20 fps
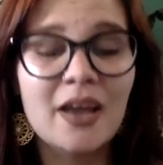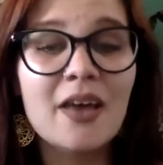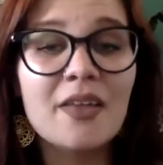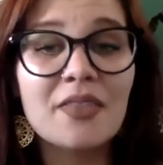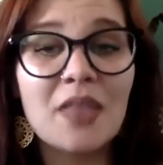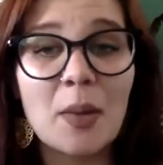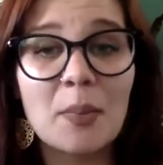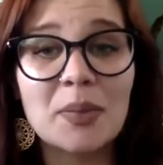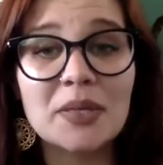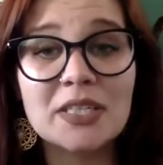
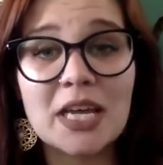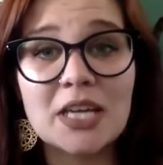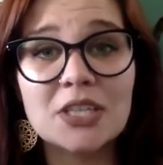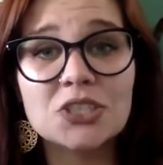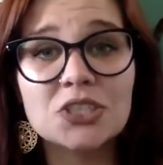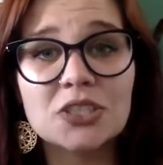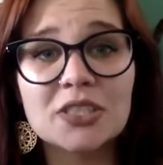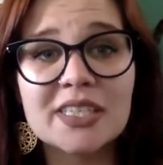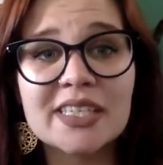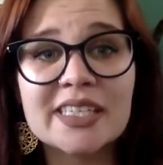That
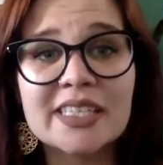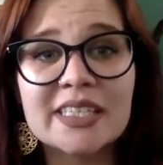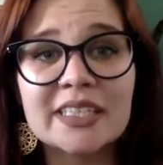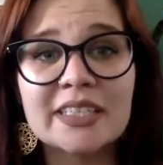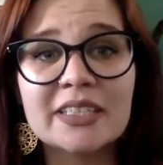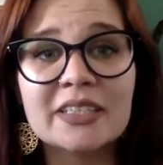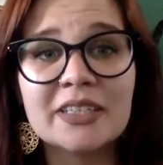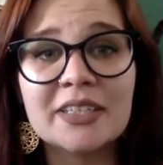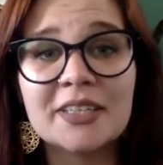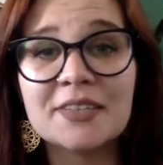potential
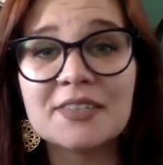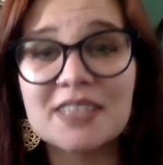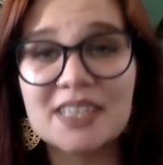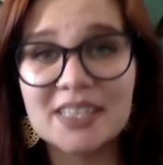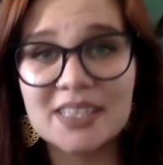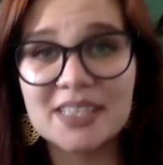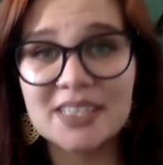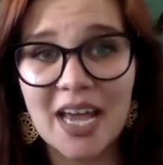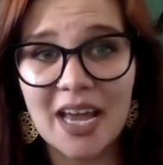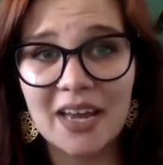still lives
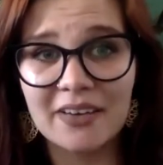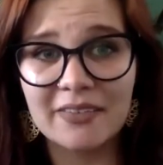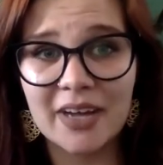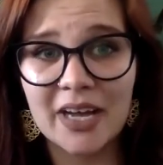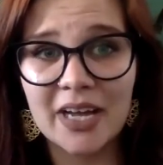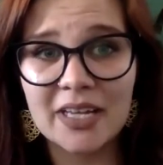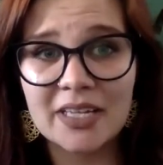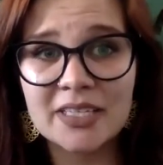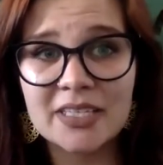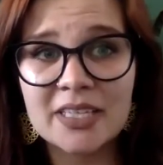inside of
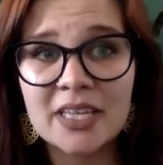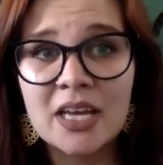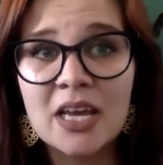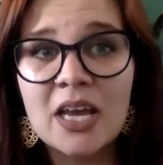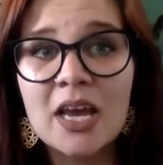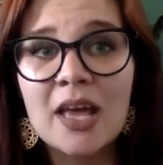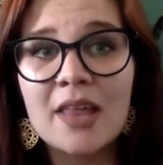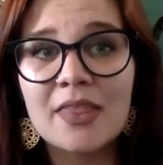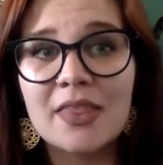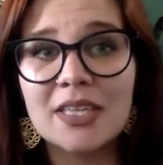us.
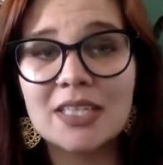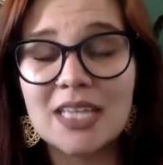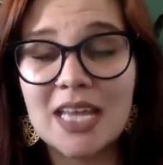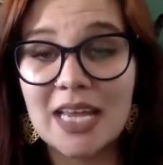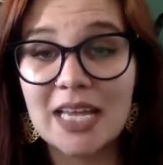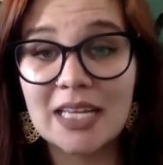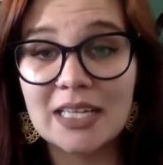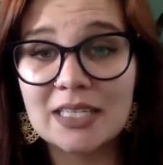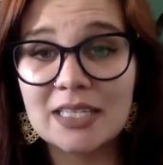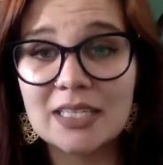The
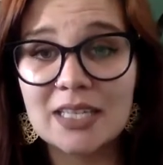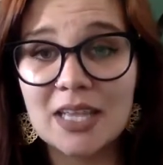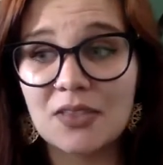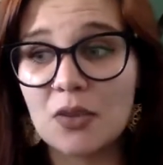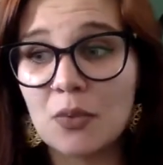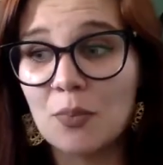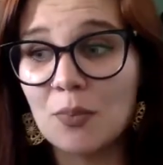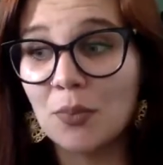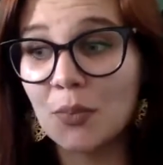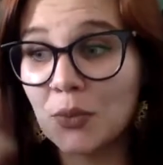days that
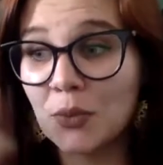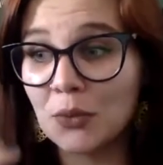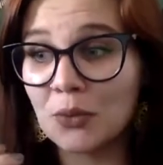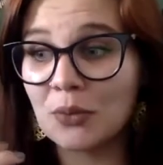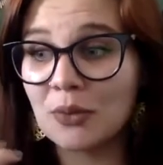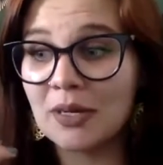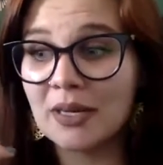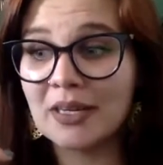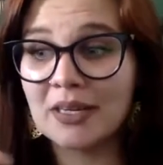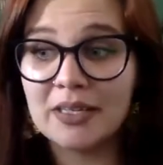the
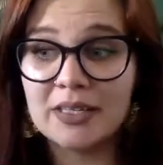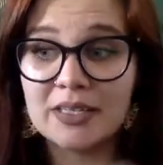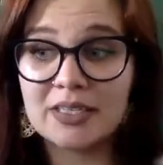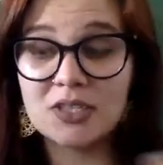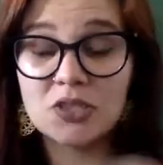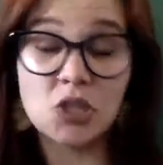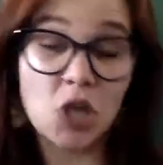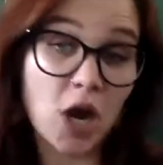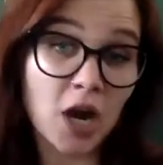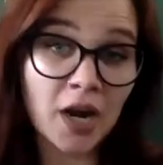moon is
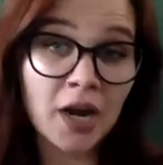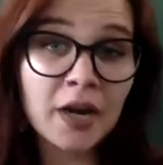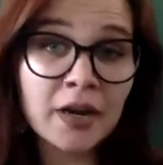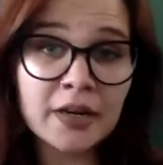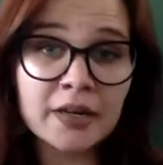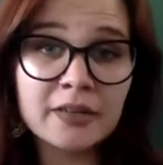dark,